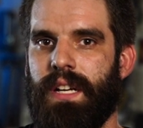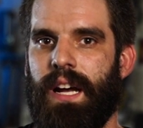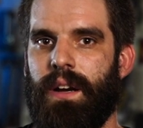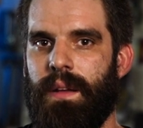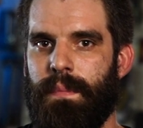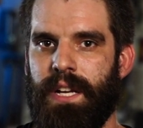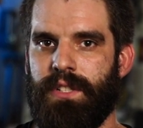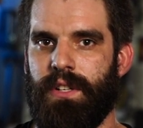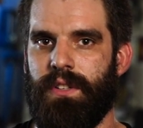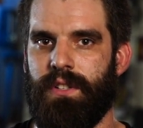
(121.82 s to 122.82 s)
it out and make
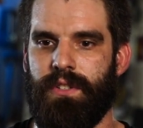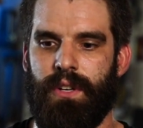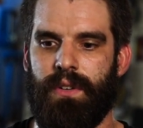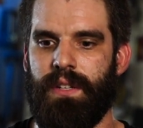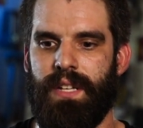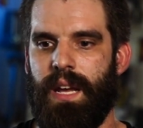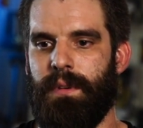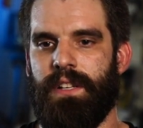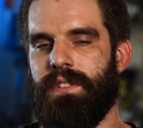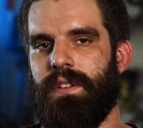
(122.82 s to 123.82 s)
sure there's no
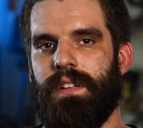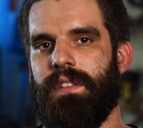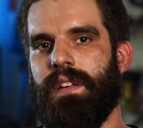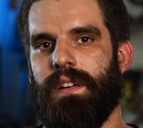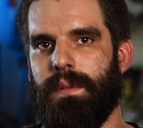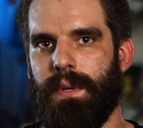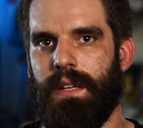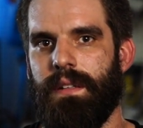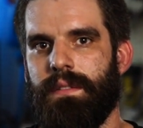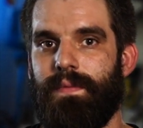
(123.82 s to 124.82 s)
contaminants or anything on the
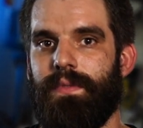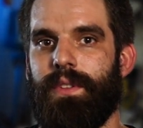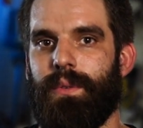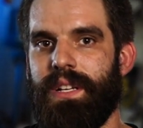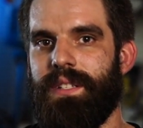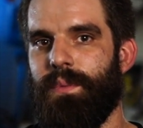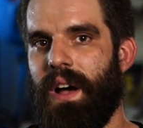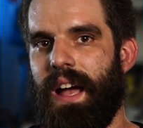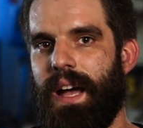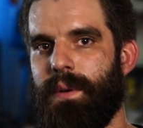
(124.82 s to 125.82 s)
bed. The reason
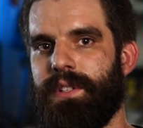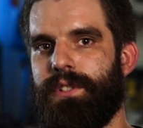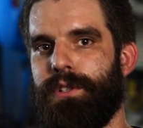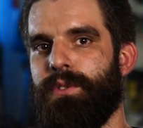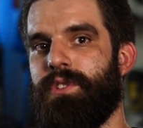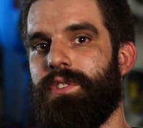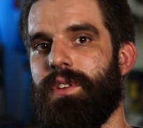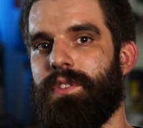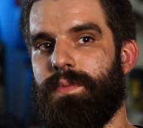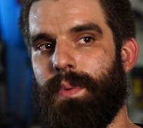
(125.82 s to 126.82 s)
why I would choose
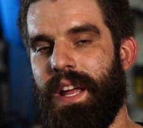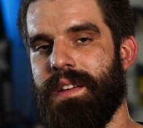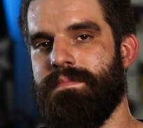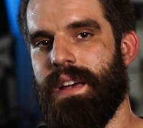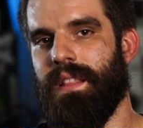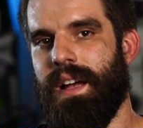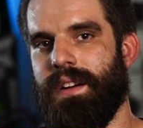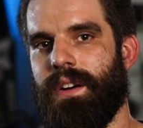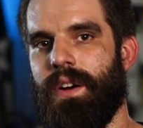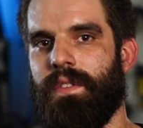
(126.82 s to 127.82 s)
spray and bed
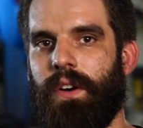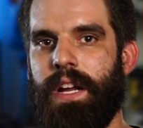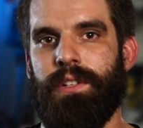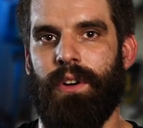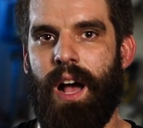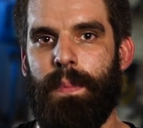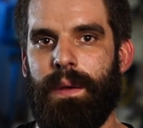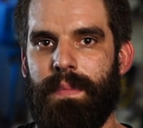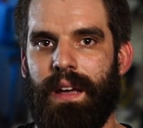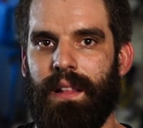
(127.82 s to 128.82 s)
liner over a
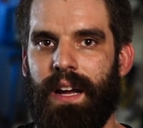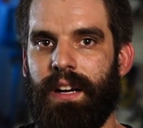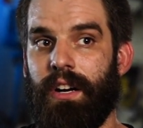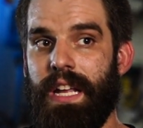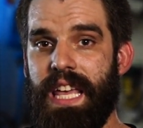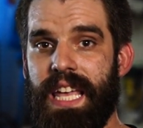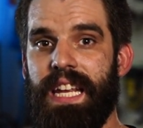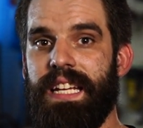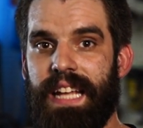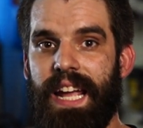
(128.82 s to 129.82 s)
drop-in bed liner
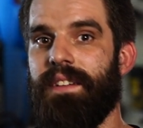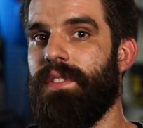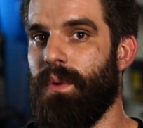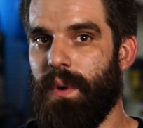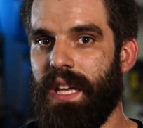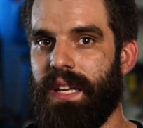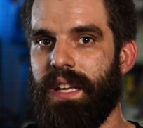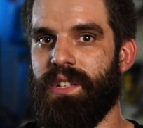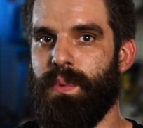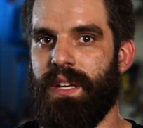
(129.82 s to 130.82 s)
any day of the week
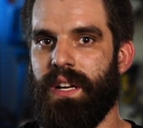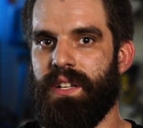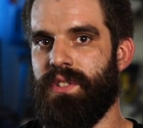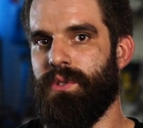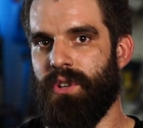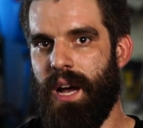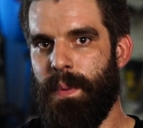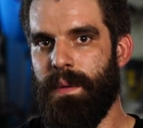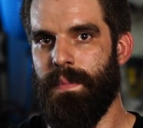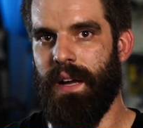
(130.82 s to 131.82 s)
is because the
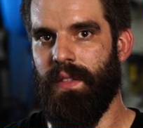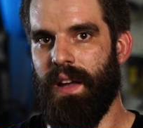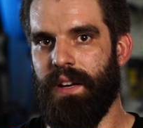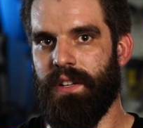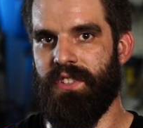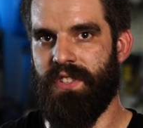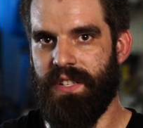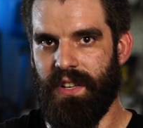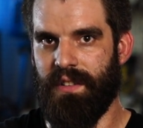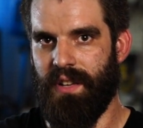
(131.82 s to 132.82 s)
drop-in bed liner
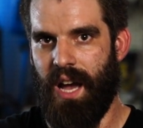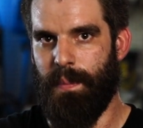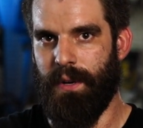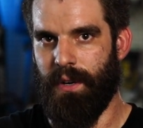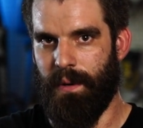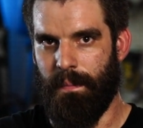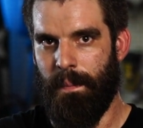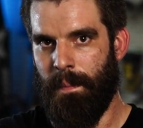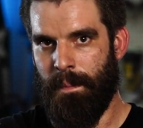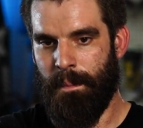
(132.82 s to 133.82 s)
sits on top of your
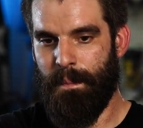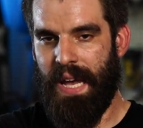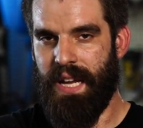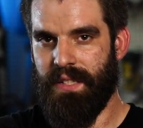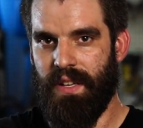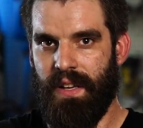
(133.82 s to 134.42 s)
paint,